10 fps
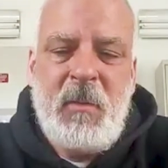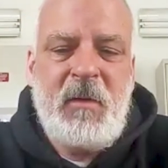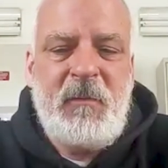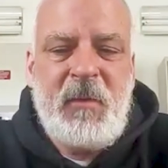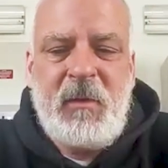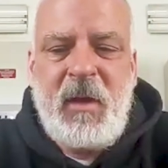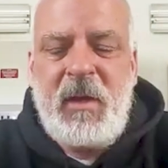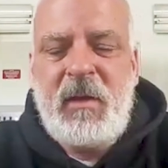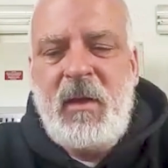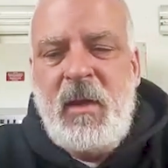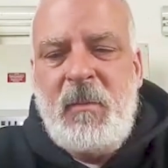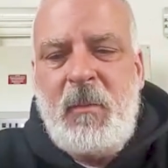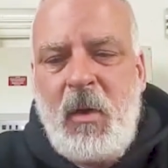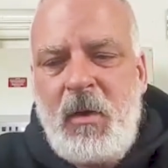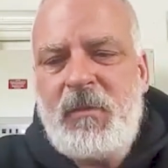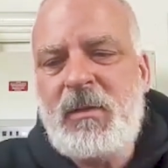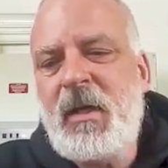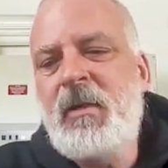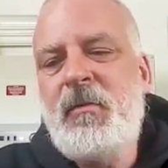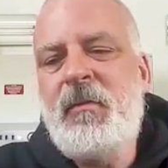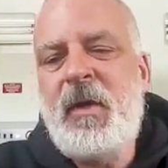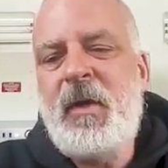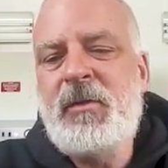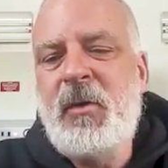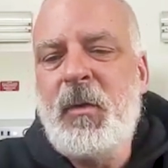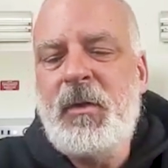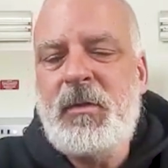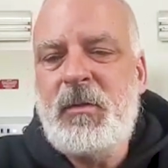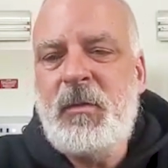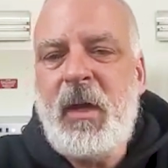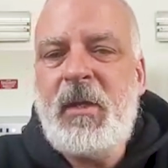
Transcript: But I feel that part of cytophage going to